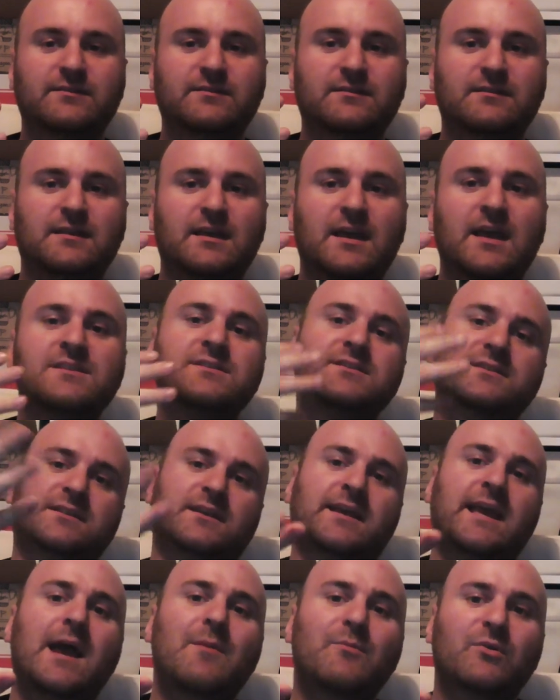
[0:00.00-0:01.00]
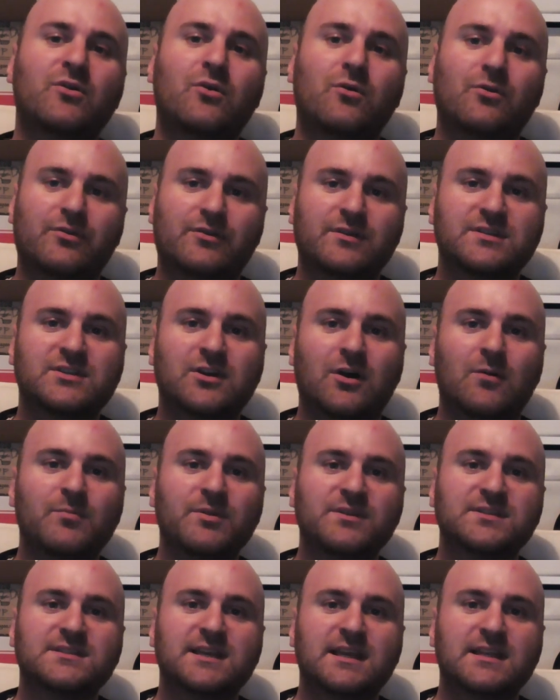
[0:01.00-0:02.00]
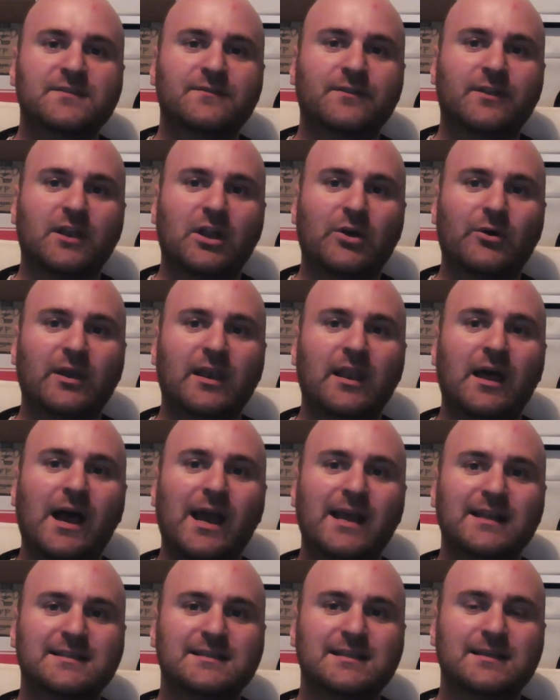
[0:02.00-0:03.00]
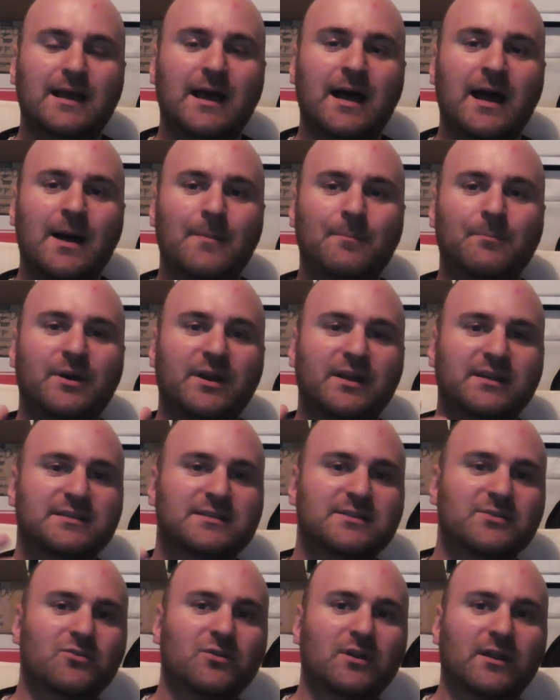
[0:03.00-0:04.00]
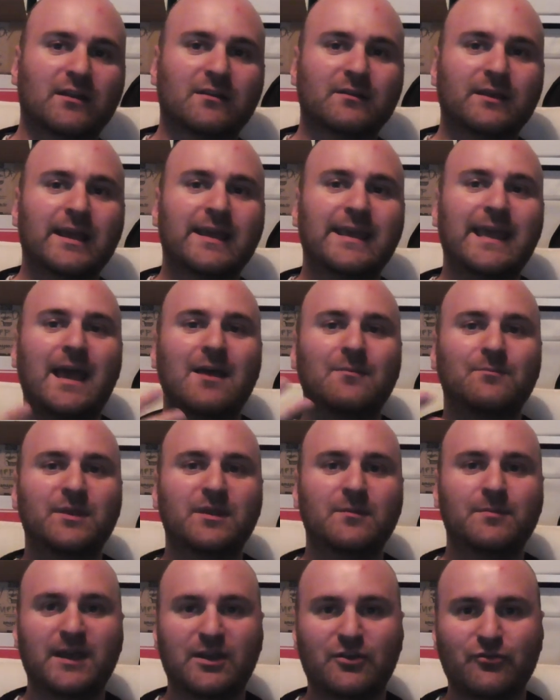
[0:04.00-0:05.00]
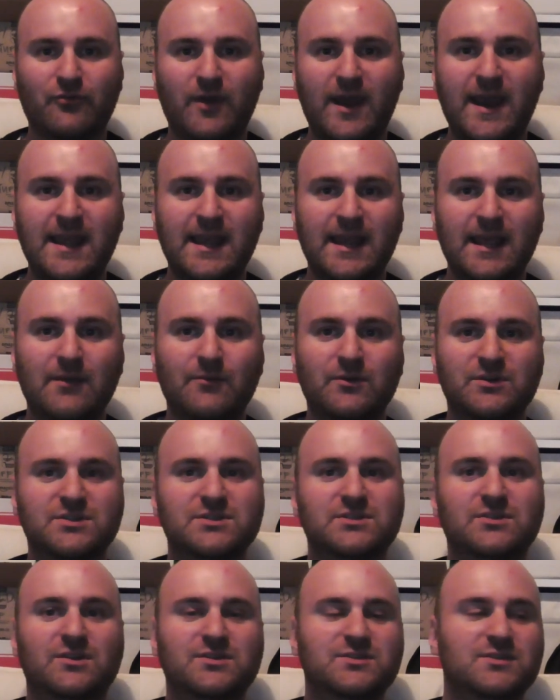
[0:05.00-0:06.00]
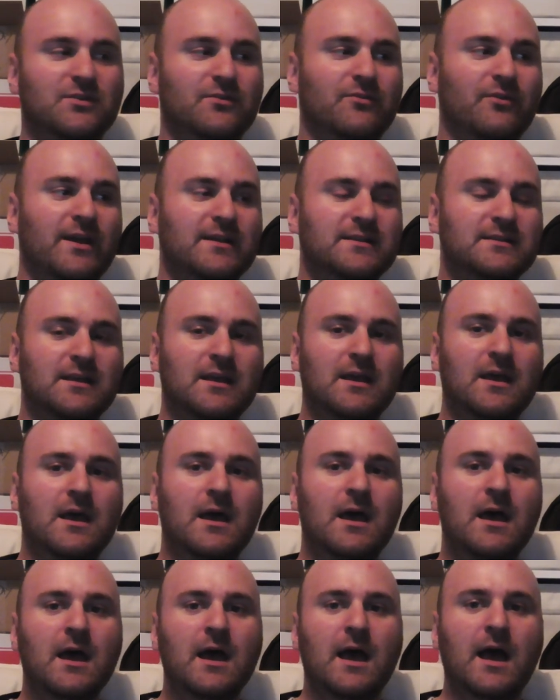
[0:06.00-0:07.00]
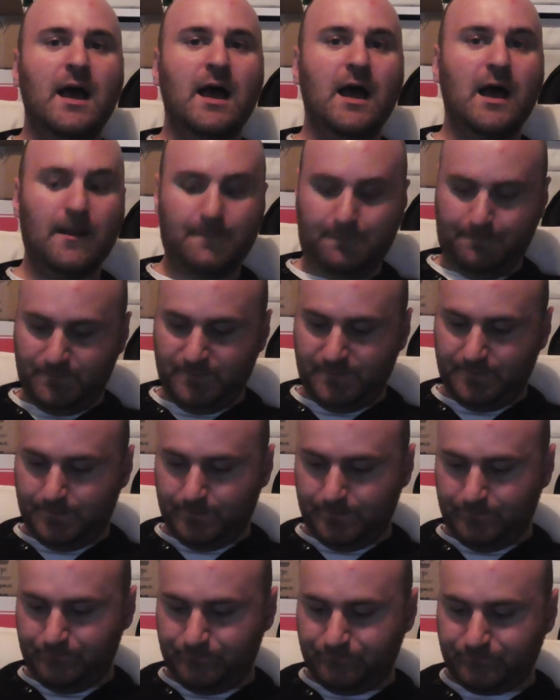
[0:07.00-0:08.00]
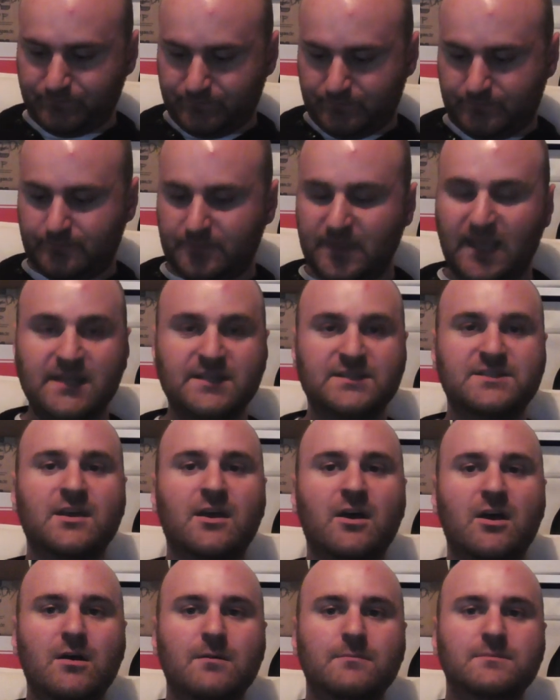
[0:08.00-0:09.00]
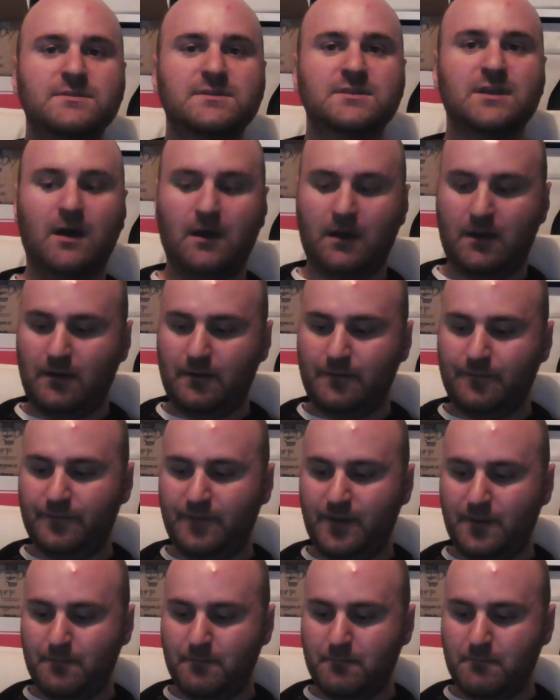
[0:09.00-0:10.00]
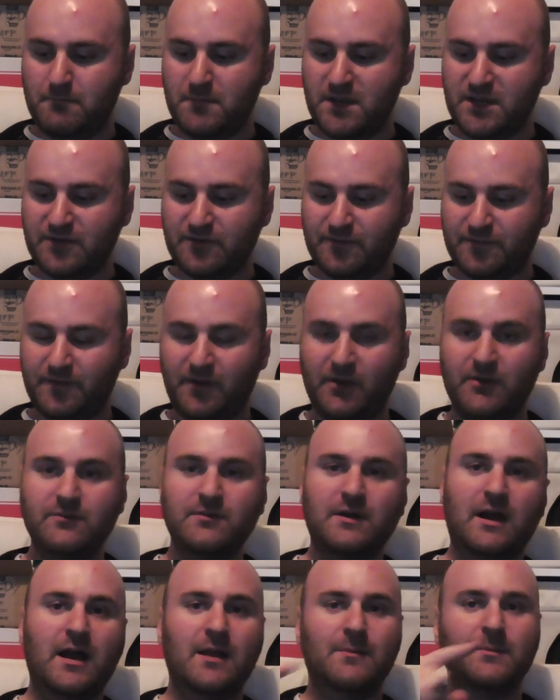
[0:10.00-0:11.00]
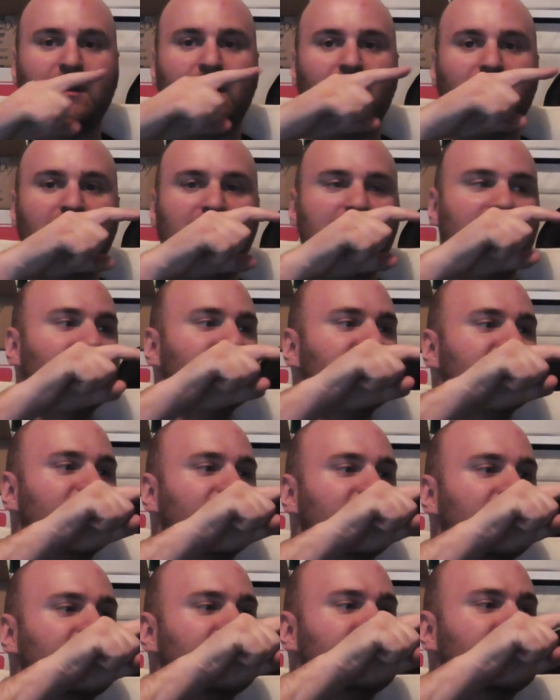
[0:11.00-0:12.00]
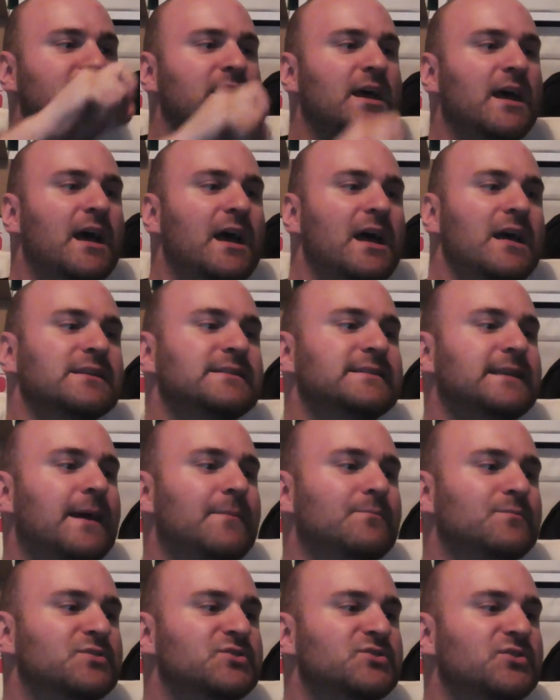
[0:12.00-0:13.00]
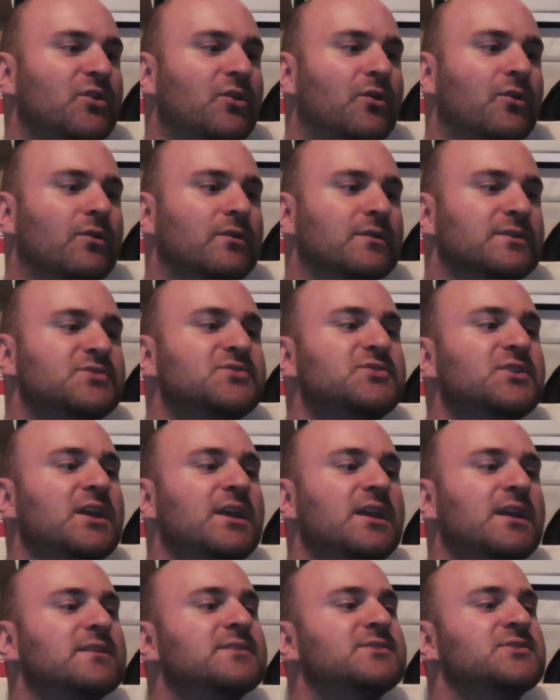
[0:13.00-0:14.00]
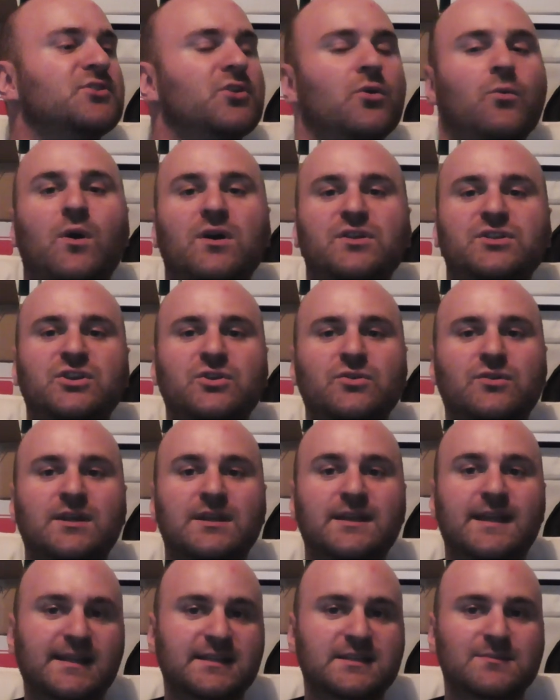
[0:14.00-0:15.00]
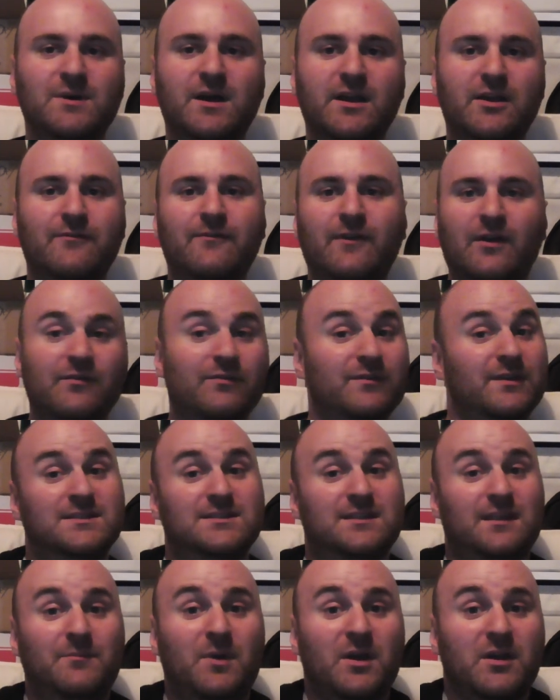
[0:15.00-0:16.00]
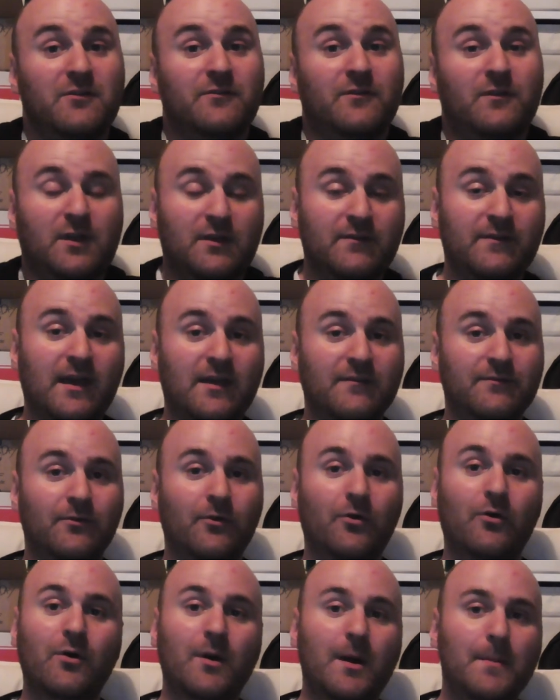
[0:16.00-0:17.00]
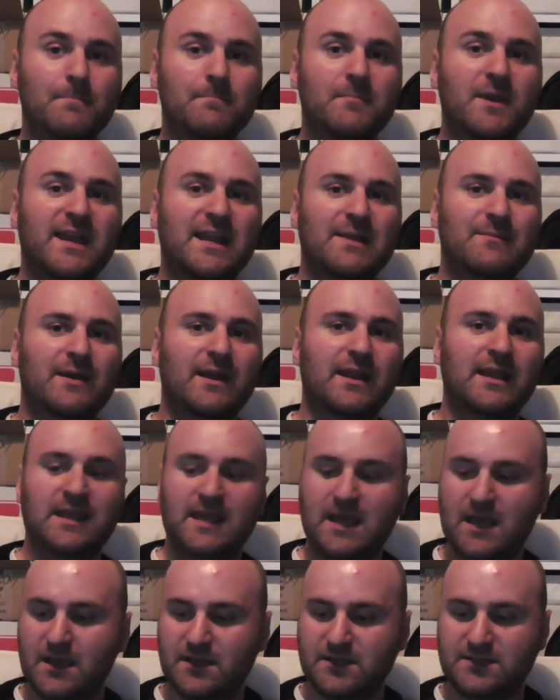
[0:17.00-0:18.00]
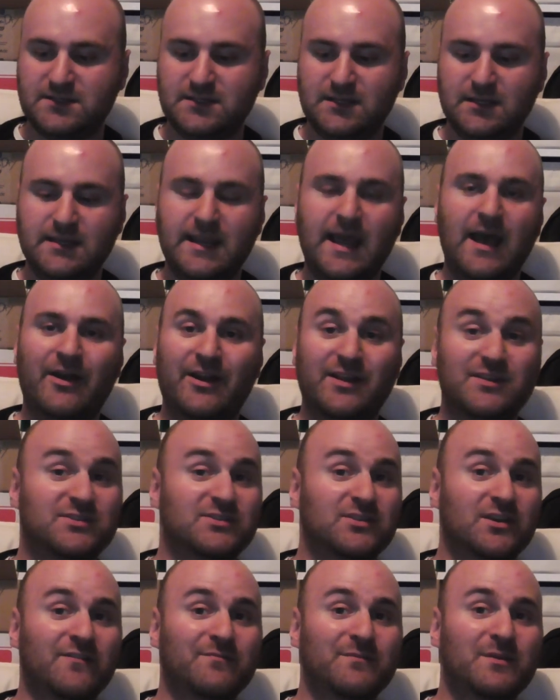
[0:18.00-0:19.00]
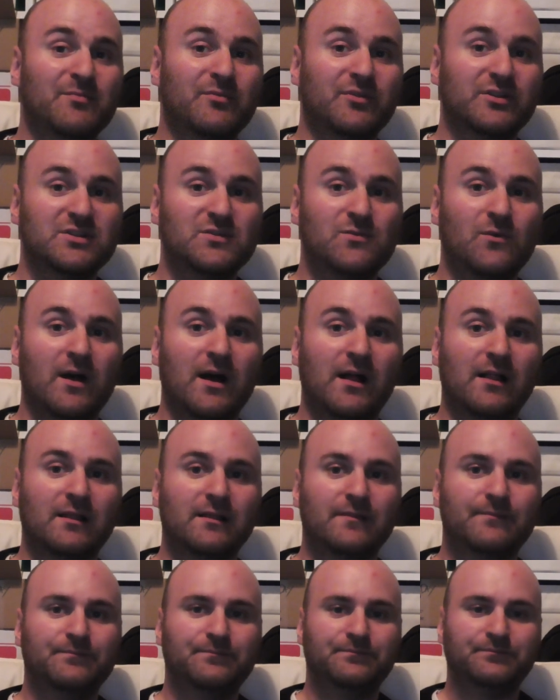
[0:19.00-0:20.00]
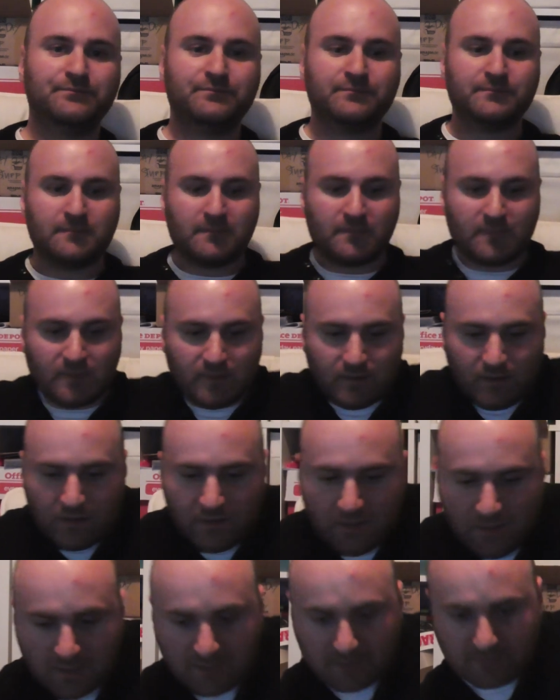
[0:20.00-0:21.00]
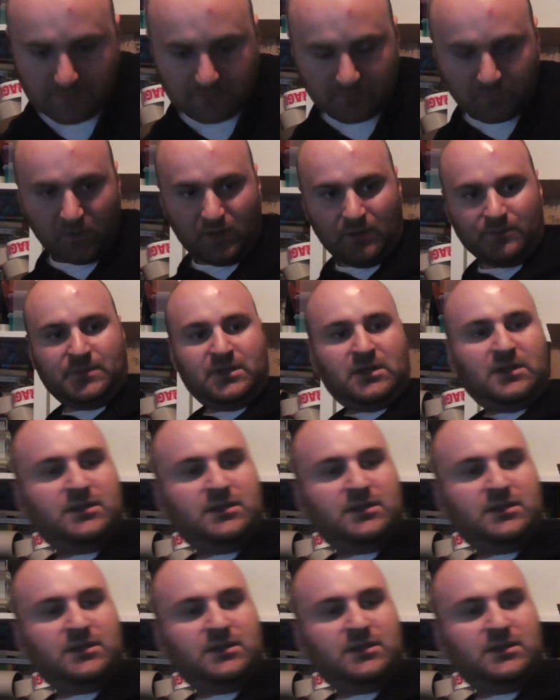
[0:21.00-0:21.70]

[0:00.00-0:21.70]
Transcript: it's the camcorder is compensated for the lower light, but it's still, it can be a bit grainy, which is not so great. In terms of the microphone, I'm currently using this Samsung C01U condenser microphone. It's the microphone I've had for many, many years now, and it's served me pretty well. What I'm going to do